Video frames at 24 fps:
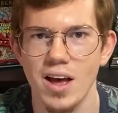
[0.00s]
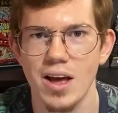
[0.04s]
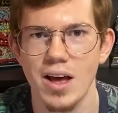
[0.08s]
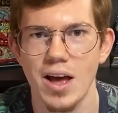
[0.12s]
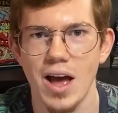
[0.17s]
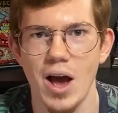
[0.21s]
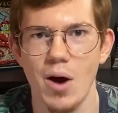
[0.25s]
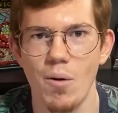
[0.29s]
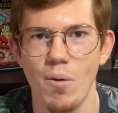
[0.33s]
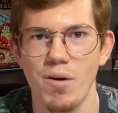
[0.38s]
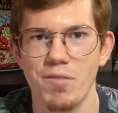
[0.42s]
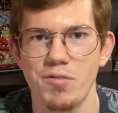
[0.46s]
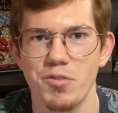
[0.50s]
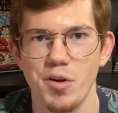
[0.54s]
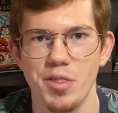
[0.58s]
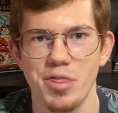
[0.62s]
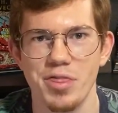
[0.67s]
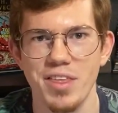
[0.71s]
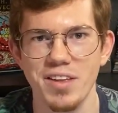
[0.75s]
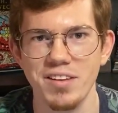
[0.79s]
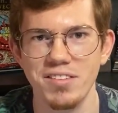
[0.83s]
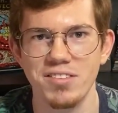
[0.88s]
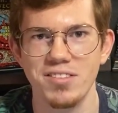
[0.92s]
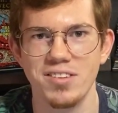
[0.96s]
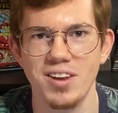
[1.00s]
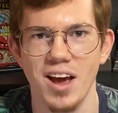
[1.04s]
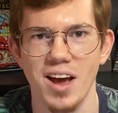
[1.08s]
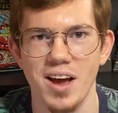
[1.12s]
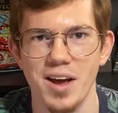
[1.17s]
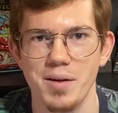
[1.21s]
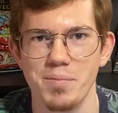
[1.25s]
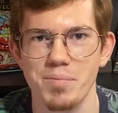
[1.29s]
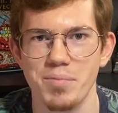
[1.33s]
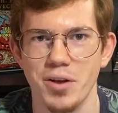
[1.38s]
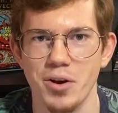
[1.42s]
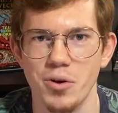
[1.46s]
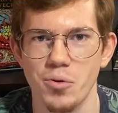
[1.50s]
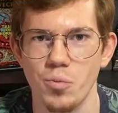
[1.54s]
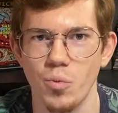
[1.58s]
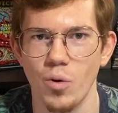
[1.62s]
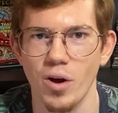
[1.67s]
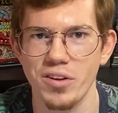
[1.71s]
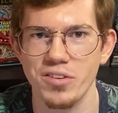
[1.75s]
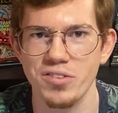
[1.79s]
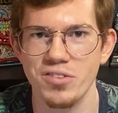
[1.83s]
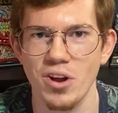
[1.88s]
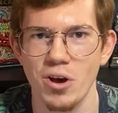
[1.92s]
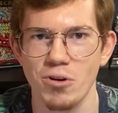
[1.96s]
However, this time there
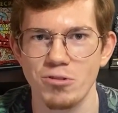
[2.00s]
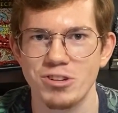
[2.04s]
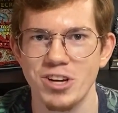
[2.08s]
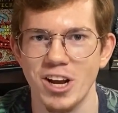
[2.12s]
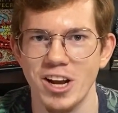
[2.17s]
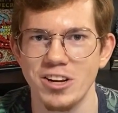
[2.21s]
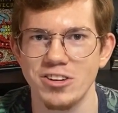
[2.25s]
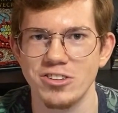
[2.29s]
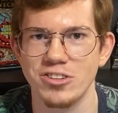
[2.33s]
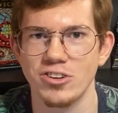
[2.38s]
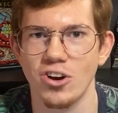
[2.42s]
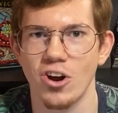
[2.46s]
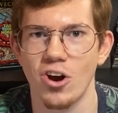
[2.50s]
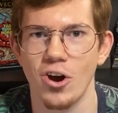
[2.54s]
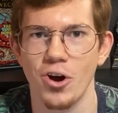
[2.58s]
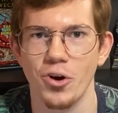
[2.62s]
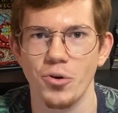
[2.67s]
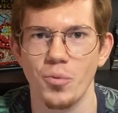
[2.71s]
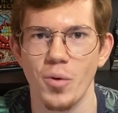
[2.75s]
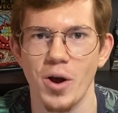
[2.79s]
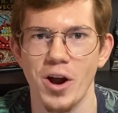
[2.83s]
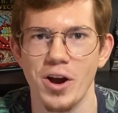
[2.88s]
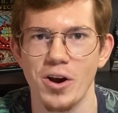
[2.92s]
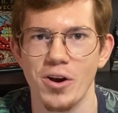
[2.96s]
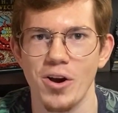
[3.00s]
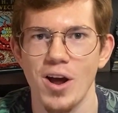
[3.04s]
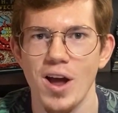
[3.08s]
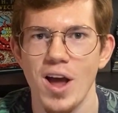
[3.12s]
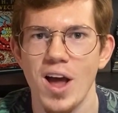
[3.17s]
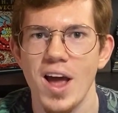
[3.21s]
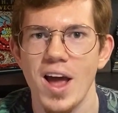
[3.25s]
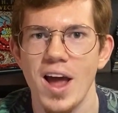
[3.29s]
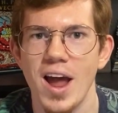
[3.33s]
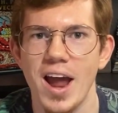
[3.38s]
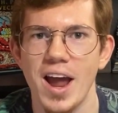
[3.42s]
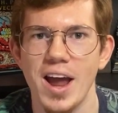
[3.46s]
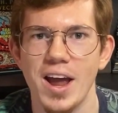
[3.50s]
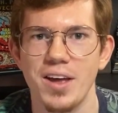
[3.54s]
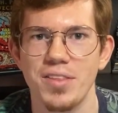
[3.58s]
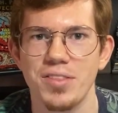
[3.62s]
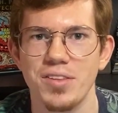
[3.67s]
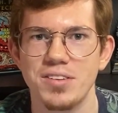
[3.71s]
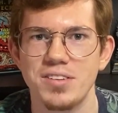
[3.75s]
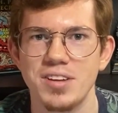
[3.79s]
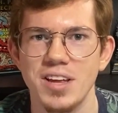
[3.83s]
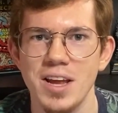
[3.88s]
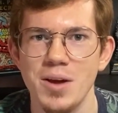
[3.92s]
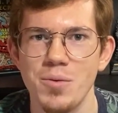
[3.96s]
was no change in hardware, and
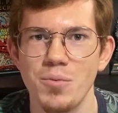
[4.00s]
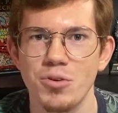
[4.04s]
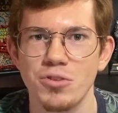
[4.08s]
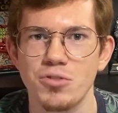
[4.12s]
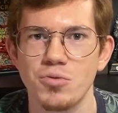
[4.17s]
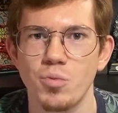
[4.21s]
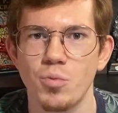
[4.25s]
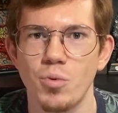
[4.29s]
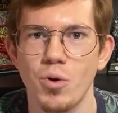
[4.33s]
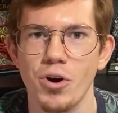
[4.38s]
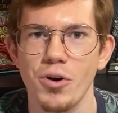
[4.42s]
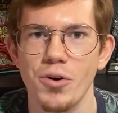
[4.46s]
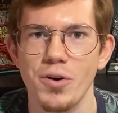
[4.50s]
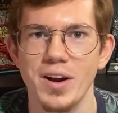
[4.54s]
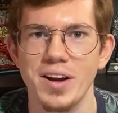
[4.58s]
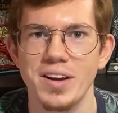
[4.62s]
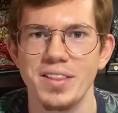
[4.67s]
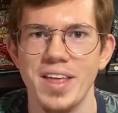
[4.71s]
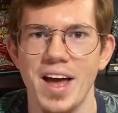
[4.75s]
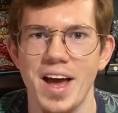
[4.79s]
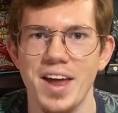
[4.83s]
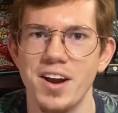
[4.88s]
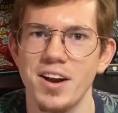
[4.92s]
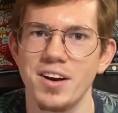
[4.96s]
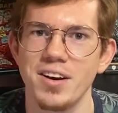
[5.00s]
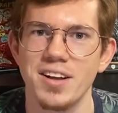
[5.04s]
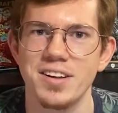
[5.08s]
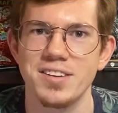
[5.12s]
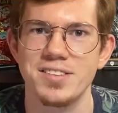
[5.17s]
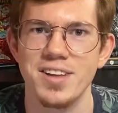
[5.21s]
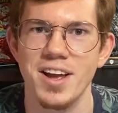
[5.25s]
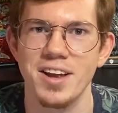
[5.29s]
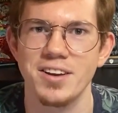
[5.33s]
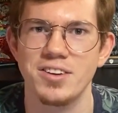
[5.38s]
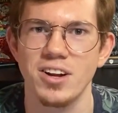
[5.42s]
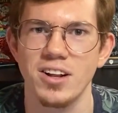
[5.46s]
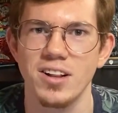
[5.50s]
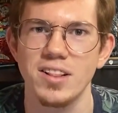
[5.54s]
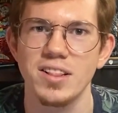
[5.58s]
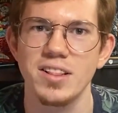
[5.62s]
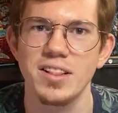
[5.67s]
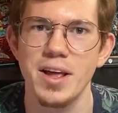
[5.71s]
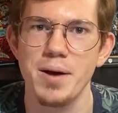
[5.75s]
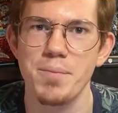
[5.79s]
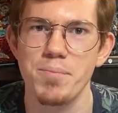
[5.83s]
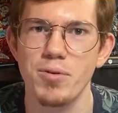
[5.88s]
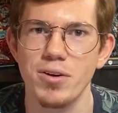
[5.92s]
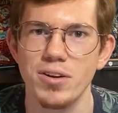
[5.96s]
the team was worried that unless they
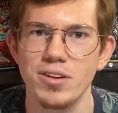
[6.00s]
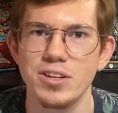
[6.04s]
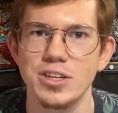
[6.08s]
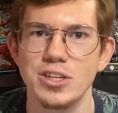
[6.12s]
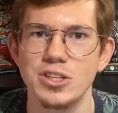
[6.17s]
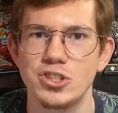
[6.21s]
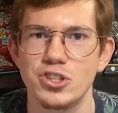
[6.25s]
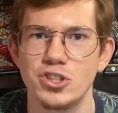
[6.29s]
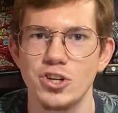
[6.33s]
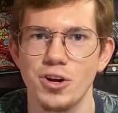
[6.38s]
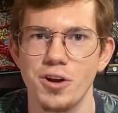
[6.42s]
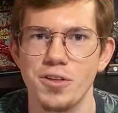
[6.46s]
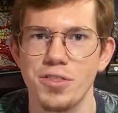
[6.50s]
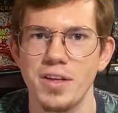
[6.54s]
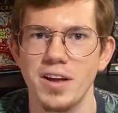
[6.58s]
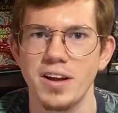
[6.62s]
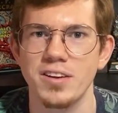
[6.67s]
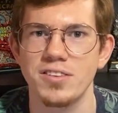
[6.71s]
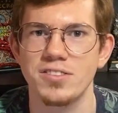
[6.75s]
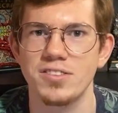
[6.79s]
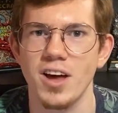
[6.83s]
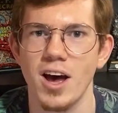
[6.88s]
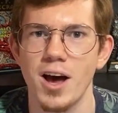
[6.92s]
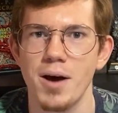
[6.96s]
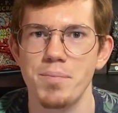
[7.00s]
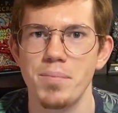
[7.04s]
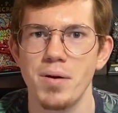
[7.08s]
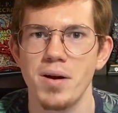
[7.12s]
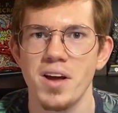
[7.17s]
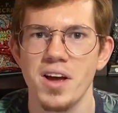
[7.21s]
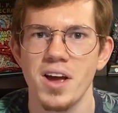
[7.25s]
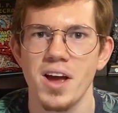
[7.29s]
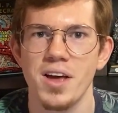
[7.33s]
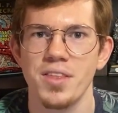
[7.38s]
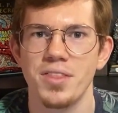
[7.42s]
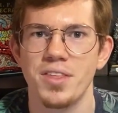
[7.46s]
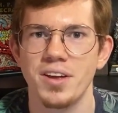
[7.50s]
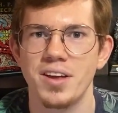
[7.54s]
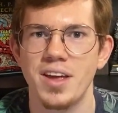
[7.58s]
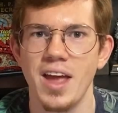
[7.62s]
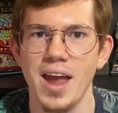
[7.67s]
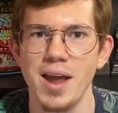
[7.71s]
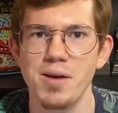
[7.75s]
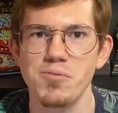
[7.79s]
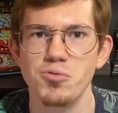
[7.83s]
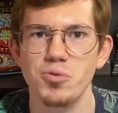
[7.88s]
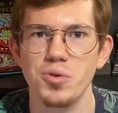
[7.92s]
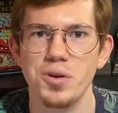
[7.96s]
deliberately shook things up, the
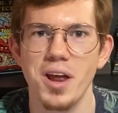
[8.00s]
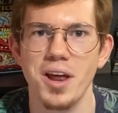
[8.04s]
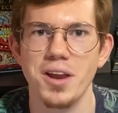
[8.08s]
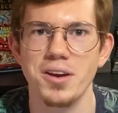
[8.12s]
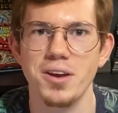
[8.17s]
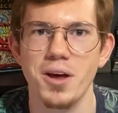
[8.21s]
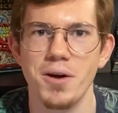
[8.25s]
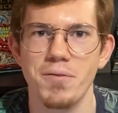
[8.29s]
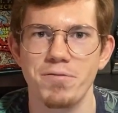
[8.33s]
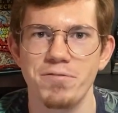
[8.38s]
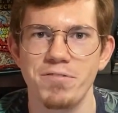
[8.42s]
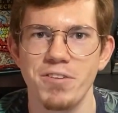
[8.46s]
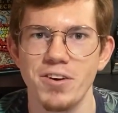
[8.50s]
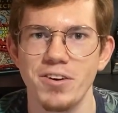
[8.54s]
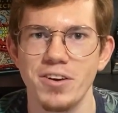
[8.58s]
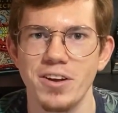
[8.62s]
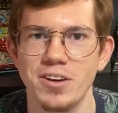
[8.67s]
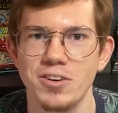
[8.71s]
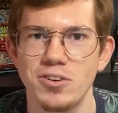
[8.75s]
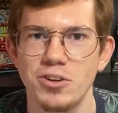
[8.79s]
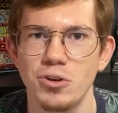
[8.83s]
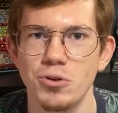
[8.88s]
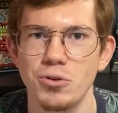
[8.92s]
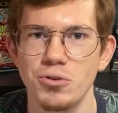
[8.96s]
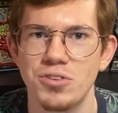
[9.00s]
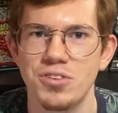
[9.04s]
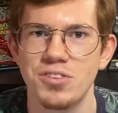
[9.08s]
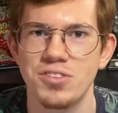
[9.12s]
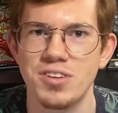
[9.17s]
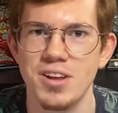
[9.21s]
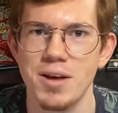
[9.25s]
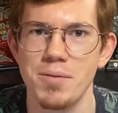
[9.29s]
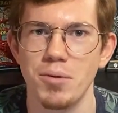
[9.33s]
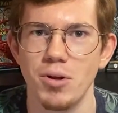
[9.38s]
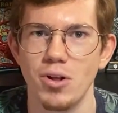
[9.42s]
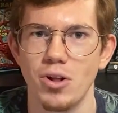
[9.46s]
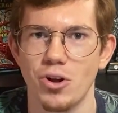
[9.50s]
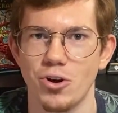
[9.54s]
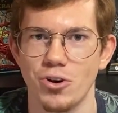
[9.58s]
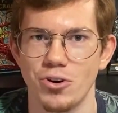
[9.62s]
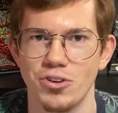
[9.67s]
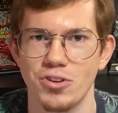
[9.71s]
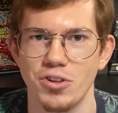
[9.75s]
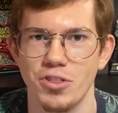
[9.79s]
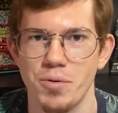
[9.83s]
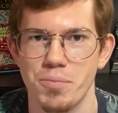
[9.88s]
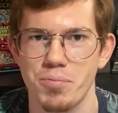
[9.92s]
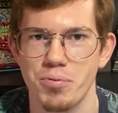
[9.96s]
games would end up feeling too similar
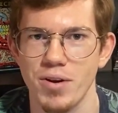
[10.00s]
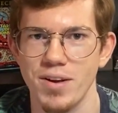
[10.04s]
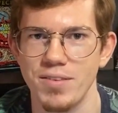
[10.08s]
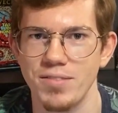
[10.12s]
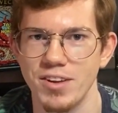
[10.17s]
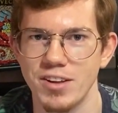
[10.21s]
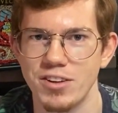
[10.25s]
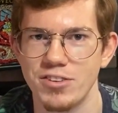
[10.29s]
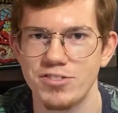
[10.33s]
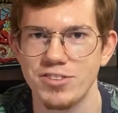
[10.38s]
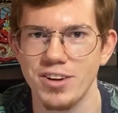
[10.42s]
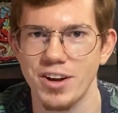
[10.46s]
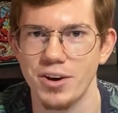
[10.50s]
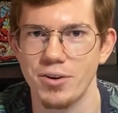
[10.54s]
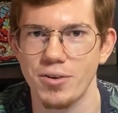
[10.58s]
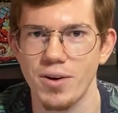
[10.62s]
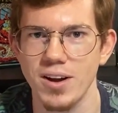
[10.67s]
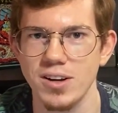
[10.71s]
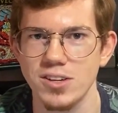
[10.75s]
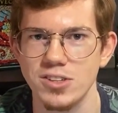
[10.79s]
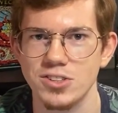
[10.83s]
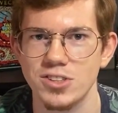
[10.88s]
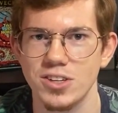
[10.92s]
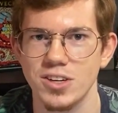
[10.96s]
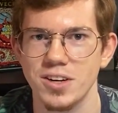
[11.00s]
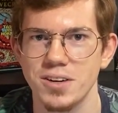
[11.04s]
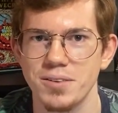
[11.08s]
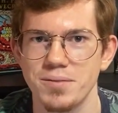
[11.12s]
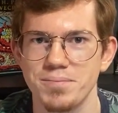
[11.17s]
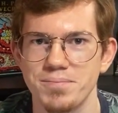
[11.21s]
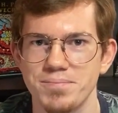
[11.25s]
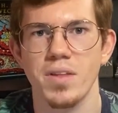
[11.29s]
to the previous generation.